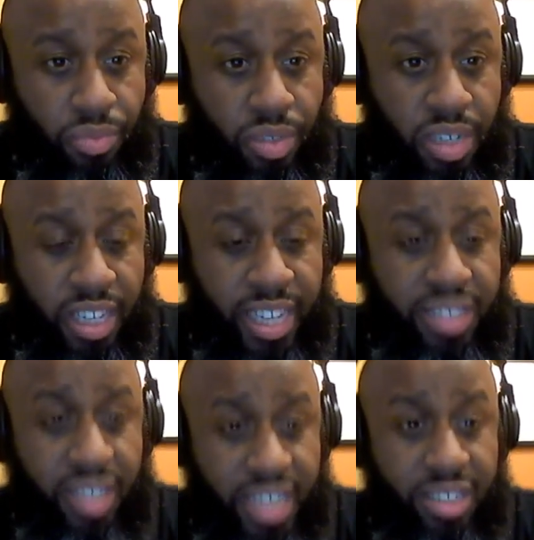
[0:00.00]
Let's
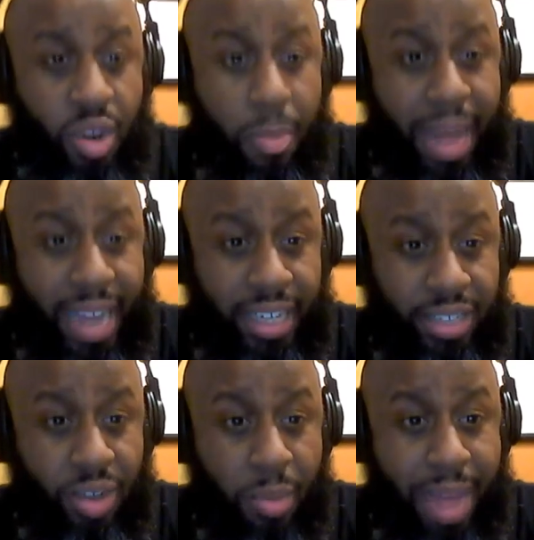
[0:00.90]
go back
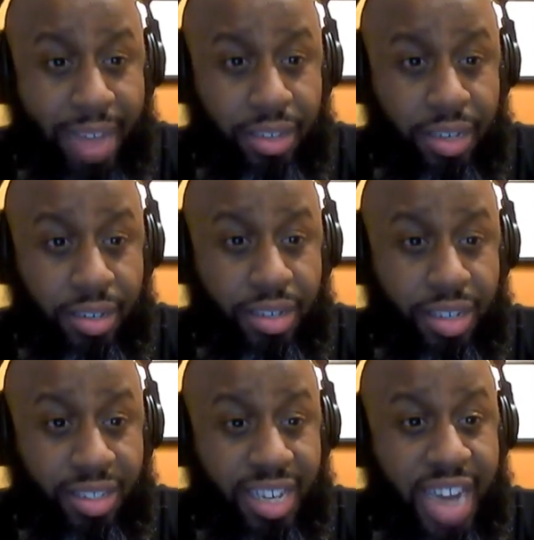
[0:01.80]

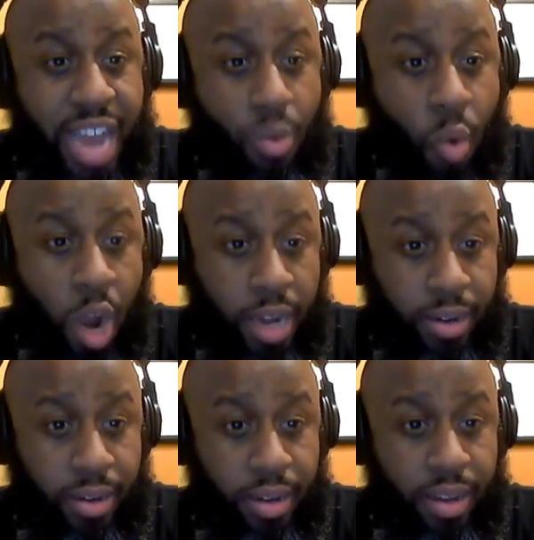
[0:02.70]
to night one
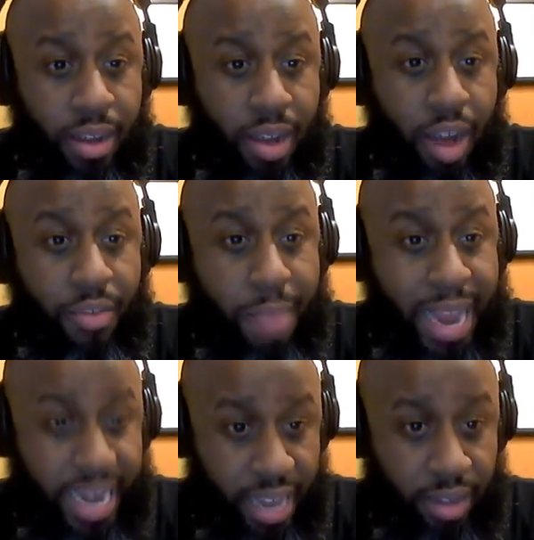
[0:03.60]
of
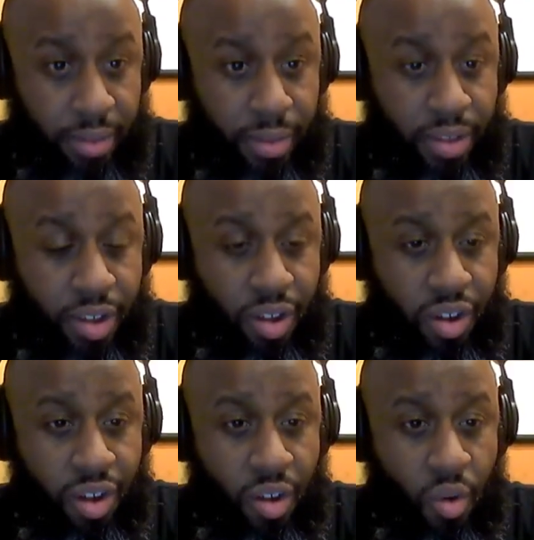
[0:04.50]
Mania
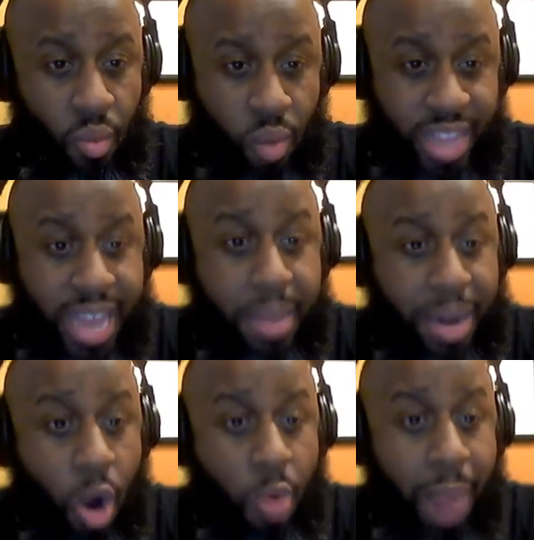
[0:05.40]
with him and
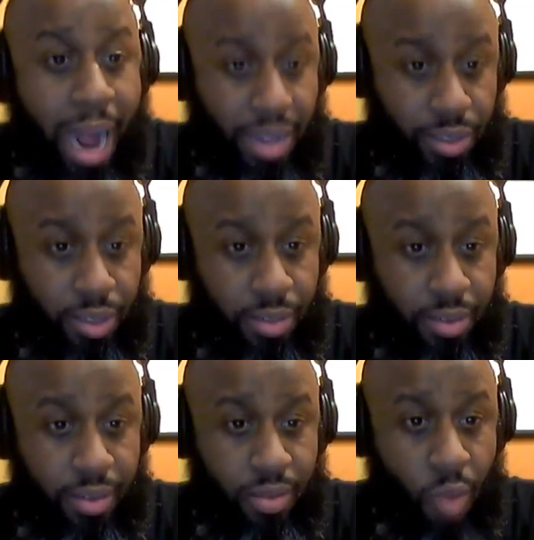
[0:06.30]
Omos,
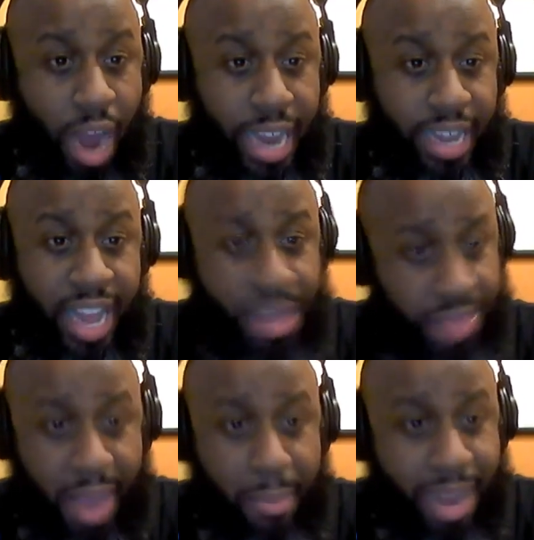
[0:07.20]
right?
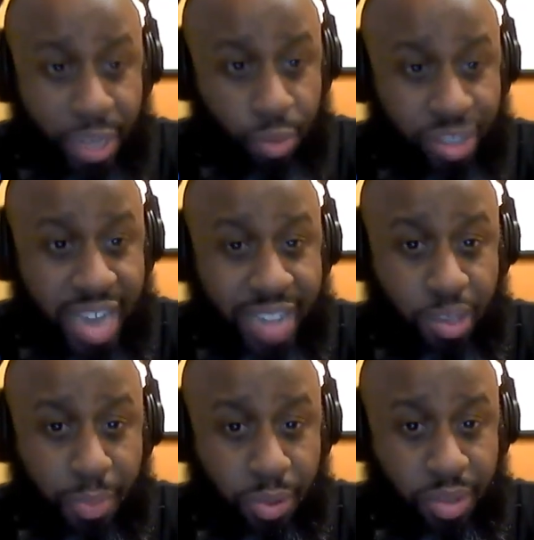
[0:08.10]
That match was not
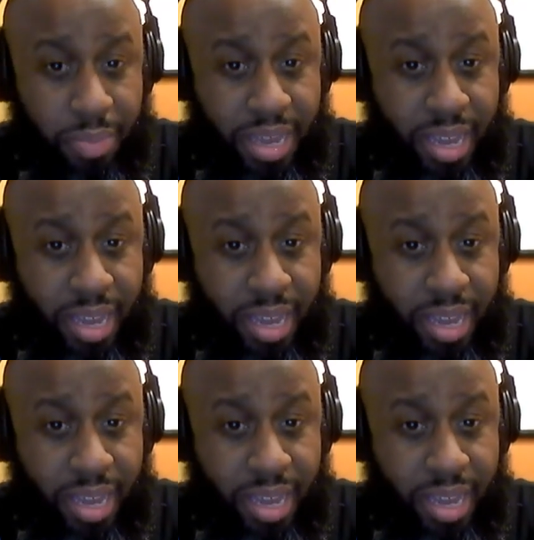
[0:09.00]
supposed to be.